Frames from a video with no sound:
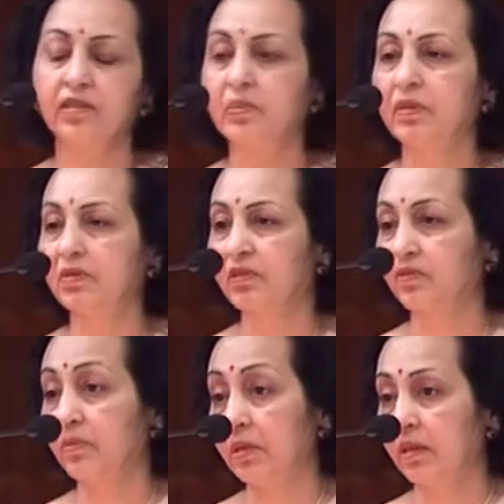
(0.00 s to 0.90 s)
experience
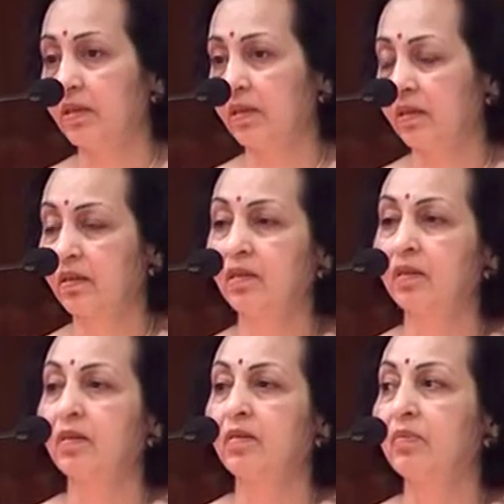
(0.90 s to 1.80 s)
for me
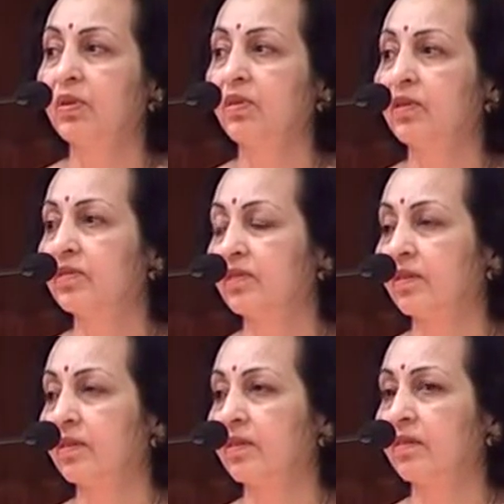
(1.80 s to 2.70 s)
because
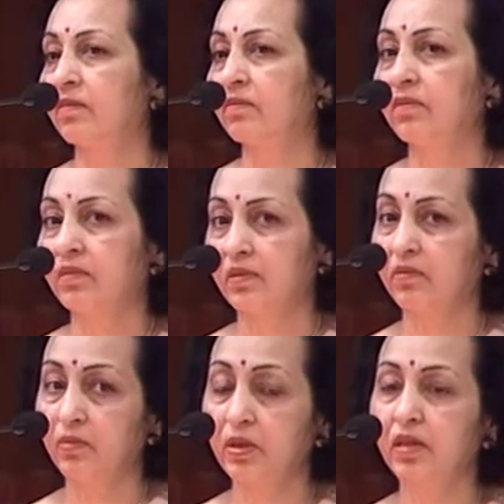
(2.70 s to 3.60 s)

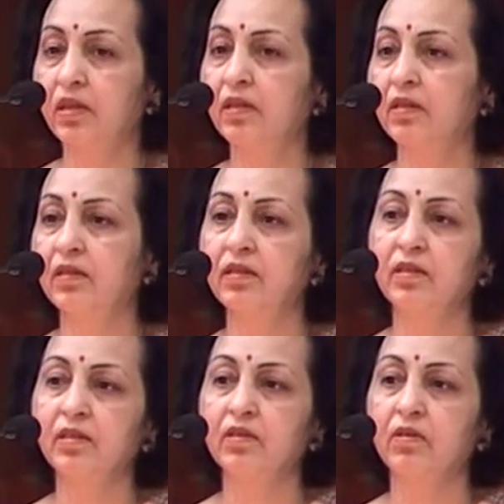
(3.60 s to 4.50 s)
working here
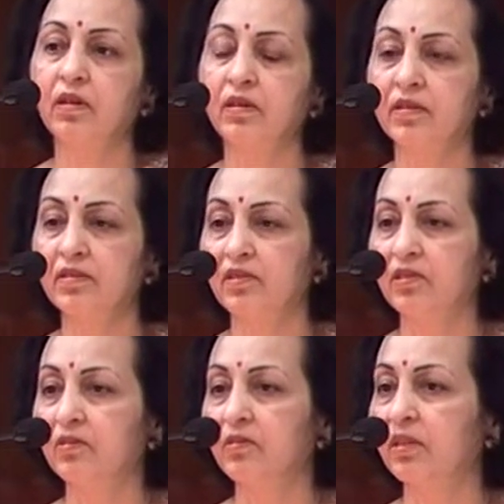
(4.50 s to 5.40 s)
at the All India
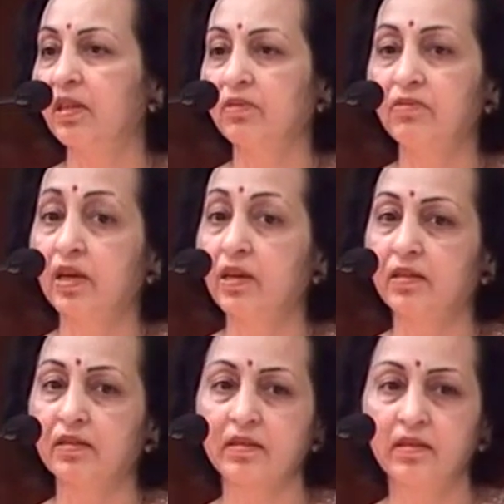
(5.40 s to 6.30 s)
Institute, we never
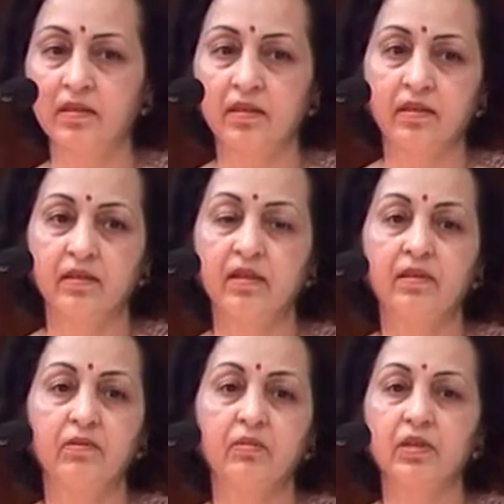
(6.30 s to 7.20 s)
felt
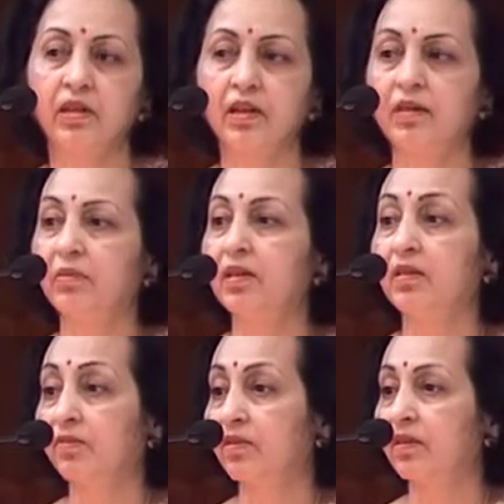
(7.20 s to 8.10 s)
that we were in any way
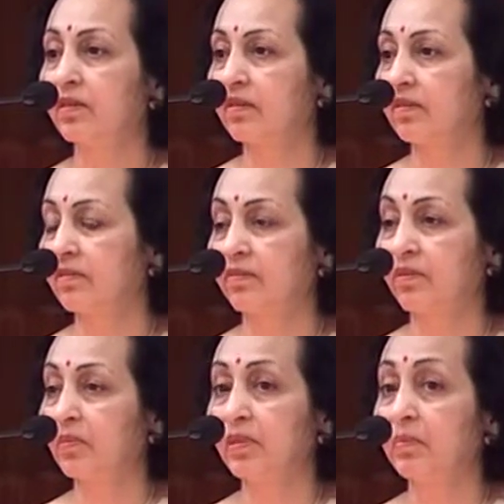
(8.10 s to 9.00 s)
different
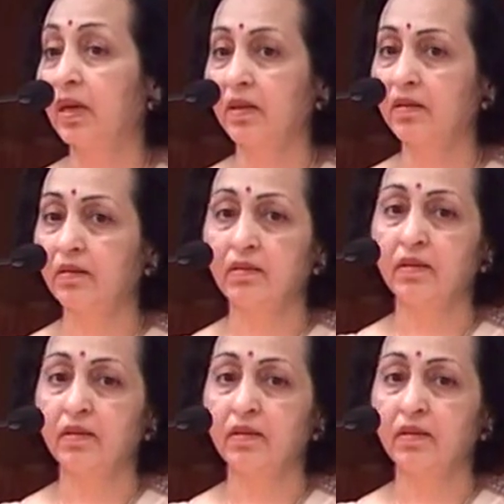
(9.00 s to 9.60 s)
from the men,